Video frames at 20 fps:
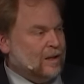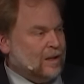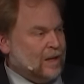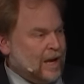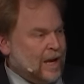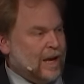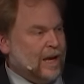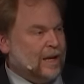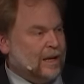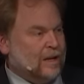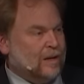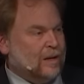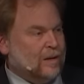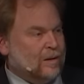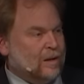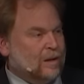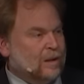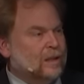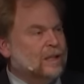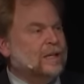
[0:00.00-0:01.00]
can
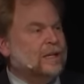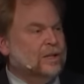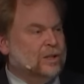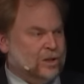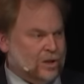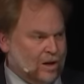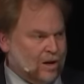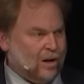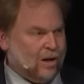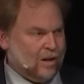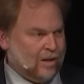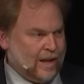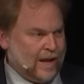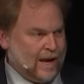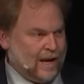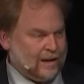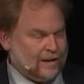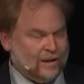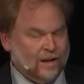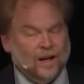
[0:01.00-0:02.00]
lead to all
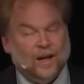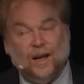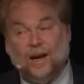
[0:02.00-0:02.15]
that.